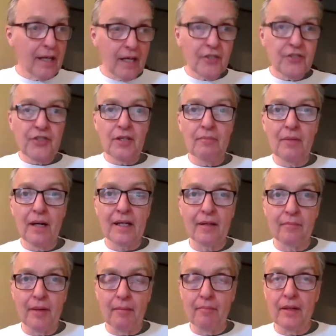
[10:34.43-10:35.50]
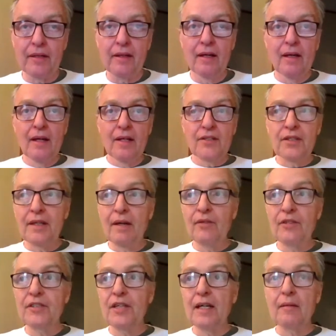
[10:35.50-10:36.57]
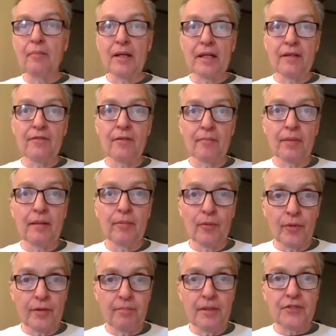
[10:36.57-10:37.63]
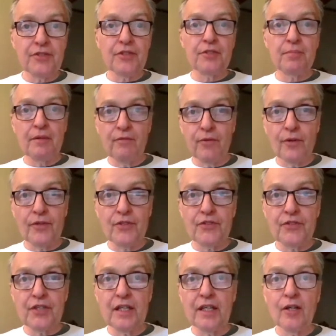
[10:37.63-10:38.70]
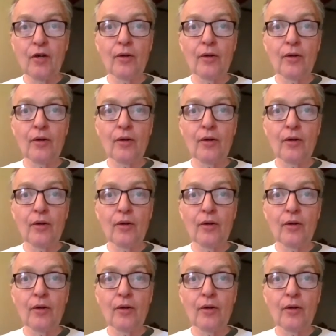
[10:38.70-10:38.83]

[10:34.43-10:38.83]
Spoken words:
pledge and my commitment to never take money from people with business before the city